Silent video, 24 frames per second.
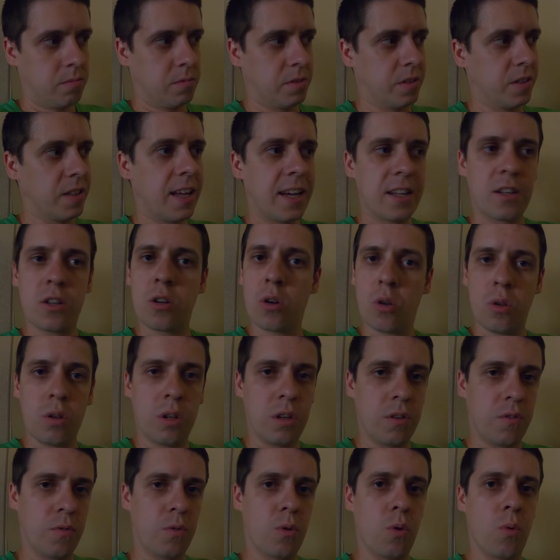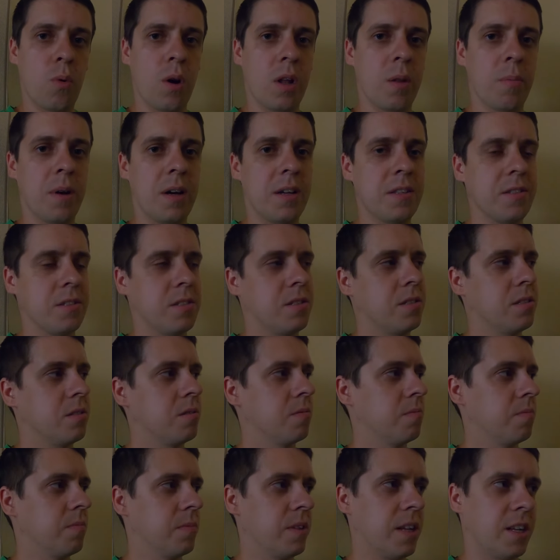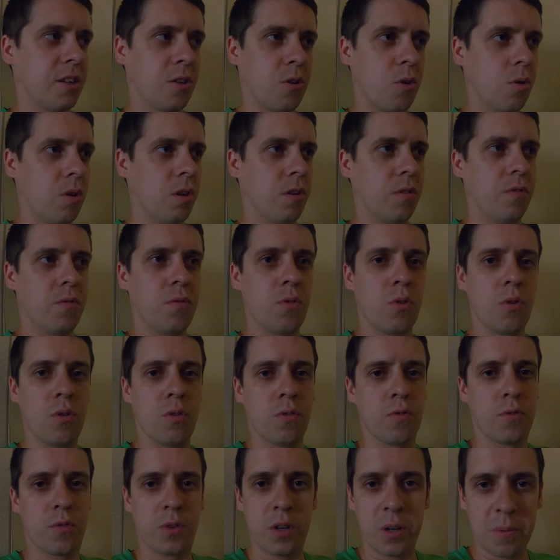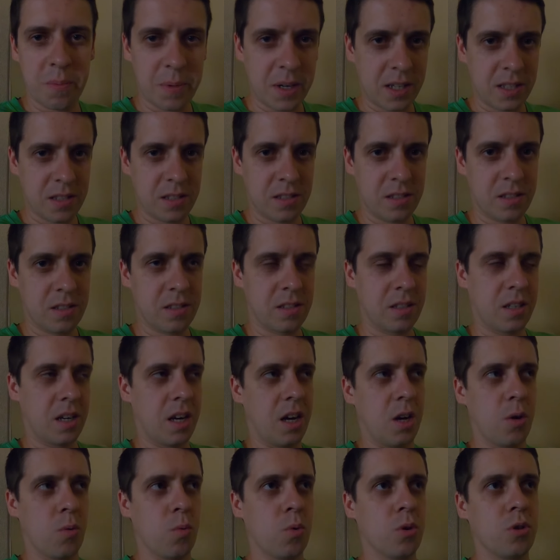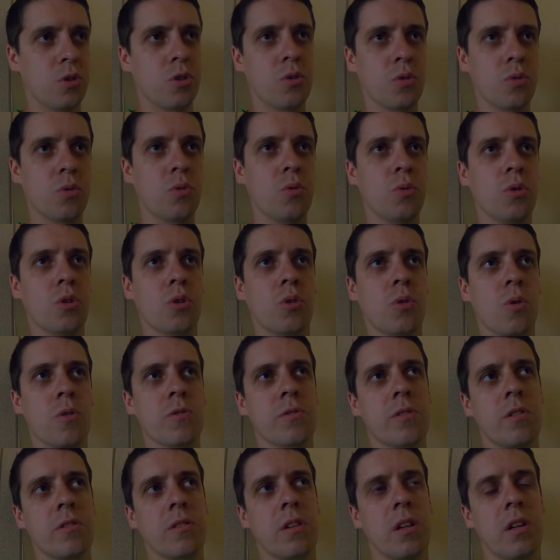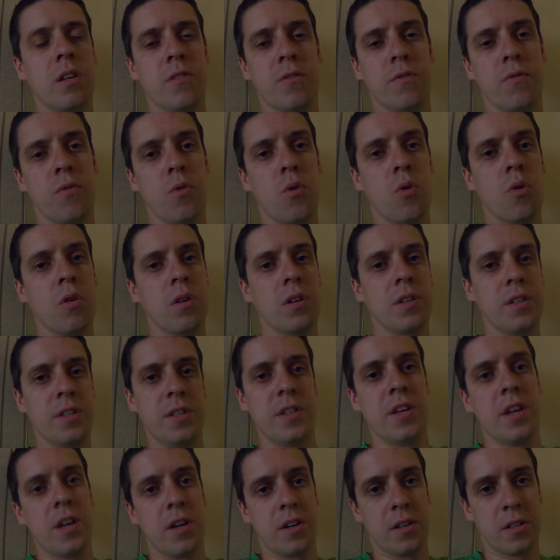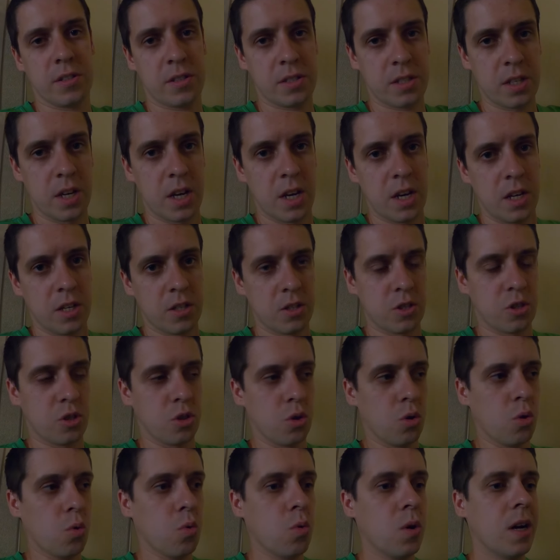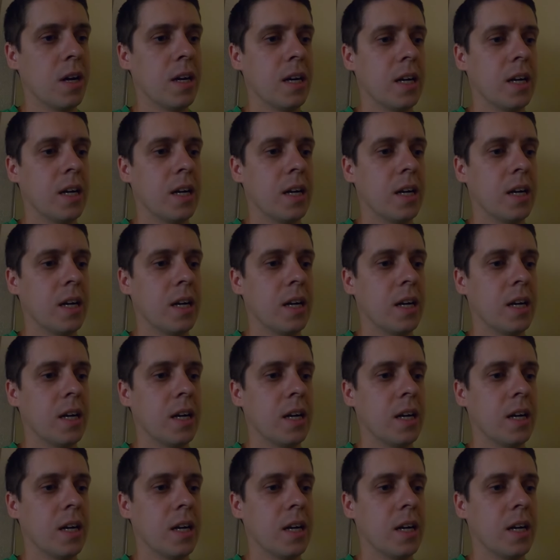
not only for one month not only for three months I want to do it constantly for years so